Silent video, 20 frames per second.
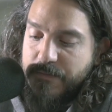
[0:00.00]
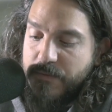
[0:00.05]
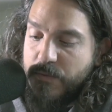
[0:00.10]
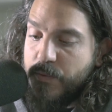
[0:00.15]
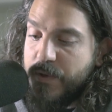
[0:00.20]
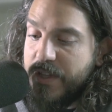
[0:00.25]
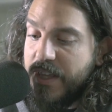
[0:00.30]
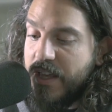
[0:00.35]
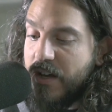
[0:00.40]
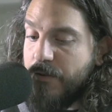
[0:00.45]

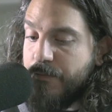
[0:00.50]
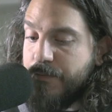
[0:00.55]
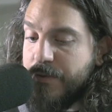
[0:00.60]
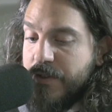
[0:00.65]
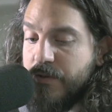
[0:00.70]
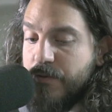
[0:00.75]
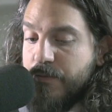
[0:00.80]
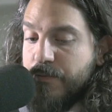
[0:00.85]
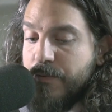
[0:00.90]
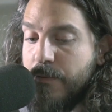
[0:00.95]
we help
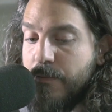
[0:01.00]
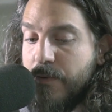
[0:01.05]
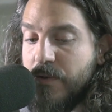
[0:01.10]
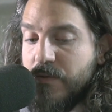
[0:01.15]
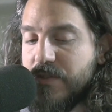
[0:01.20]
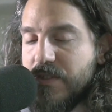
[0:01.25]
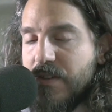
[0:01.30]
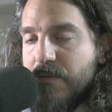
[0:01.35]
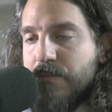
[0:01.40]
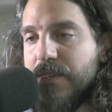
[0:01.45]
you
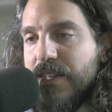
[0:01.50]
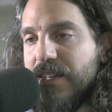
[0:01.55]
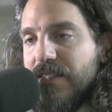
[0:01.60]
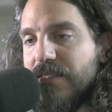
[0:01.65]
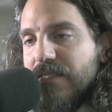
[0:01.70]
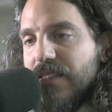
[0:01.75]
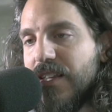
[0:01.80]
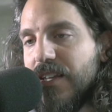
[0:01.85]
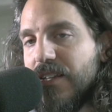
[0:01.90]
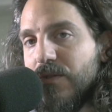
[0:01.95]
promote
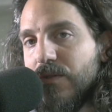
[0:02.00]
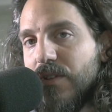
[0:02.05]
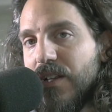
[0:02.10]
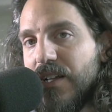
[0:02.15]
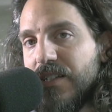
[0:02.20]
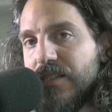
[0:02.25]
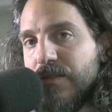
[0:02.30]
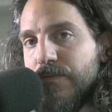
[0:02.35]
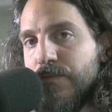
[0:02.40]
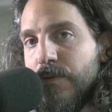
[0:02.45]
something that you'd
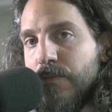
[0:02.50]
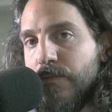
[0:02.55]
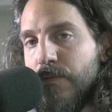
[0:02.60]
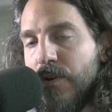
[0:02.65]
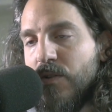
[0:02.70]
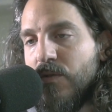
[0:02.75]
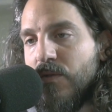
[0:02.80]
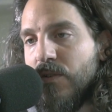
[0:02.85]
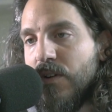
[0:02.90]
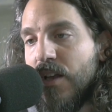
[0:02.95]
like to
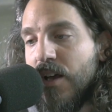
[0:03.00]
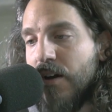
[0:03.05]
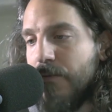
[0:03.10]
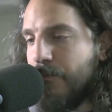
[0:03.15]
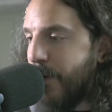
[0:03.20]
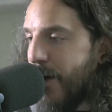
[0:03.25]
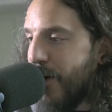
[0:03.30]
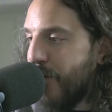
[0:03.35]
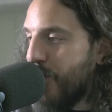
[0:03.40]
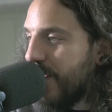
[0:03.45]
promote,
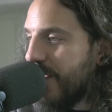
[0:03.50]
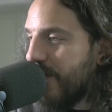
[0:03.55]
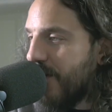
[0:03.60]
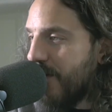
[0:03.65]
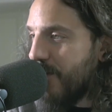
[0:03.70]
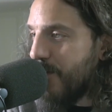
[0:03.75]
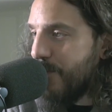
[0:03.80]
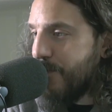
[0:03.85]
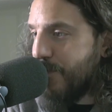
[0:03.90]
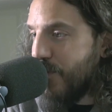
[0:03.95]
barring
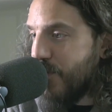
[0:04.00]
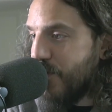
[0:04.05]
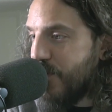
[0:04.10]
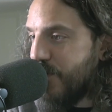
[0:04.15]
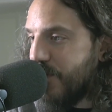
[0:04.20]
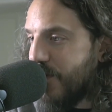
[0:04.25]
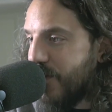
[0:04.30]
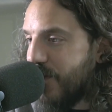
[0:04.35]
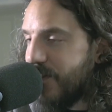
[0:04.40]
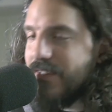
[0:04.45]
our
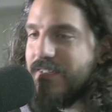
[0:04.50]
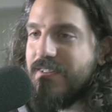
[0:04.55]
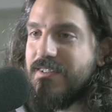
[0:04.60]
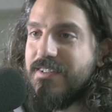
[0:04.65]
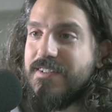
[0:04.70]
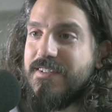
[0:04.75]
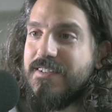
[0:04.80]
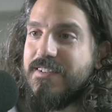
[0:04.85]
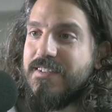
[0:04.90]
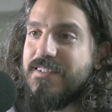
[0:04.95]
approval.
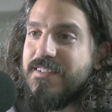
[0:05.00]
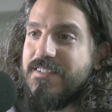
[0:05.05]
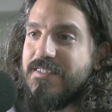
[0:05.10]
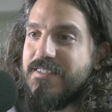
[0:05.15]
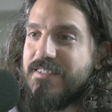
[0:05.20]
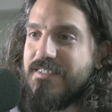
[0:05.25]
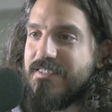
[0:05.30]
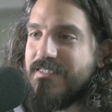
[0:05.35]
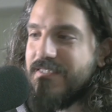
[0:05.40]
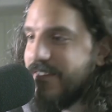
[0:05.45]

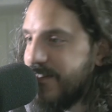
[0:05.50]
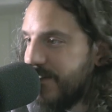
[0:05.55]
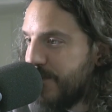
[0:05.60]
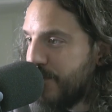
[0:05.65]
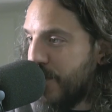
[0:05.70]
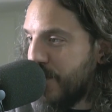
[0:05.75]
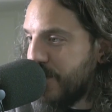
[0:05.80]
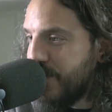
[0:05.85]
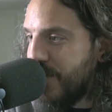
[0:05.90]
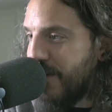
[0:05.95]

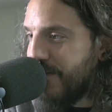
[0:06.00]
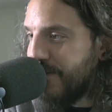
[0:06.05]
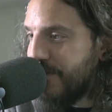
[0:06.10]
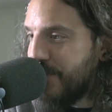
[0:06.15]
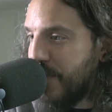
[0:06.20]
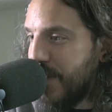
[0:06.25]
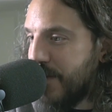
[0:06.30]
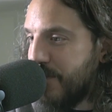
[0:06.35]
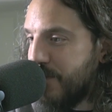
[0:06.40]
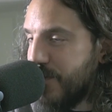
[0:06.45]
Most all of
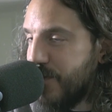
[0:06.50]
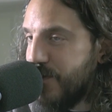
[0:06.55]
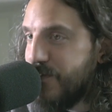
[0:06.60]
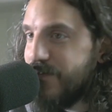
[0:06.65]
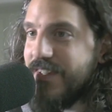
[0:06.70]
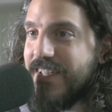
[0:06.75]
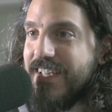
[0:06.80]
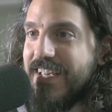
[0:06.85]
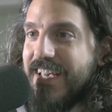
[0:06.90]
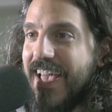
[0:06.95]
them get
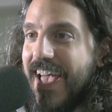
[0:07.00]
approved.